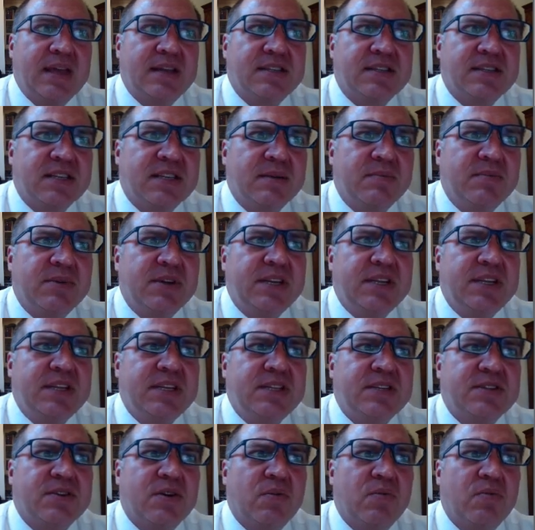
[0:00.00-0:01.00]
and
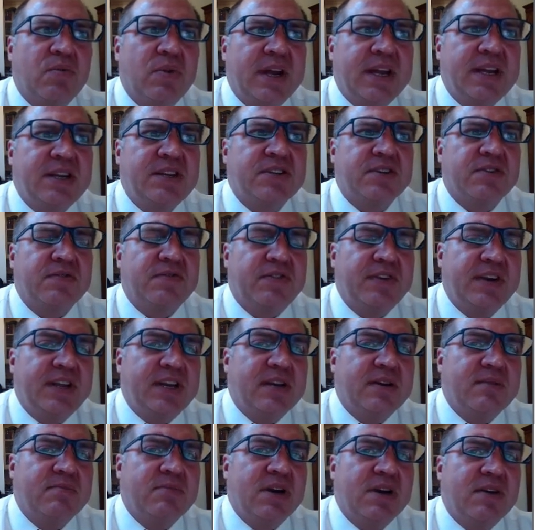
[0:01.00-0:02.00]
somebody's right to
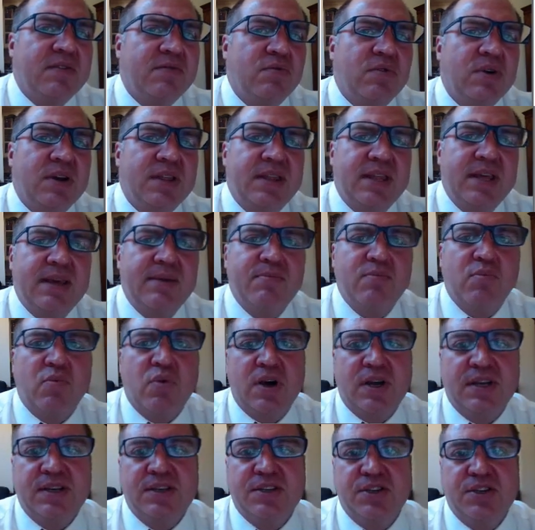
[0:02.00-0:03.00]
freedom of what they
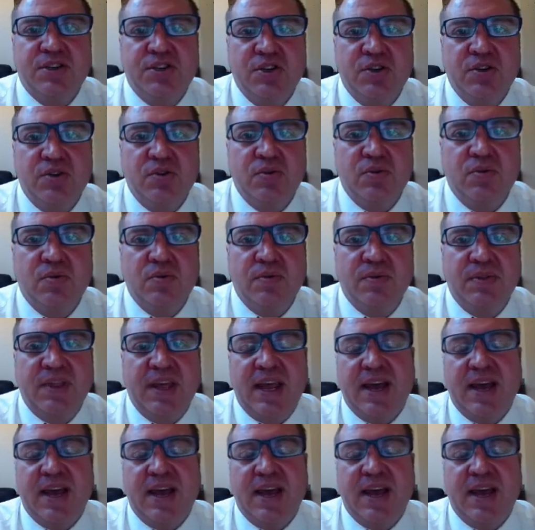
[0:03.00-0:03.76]
want to do,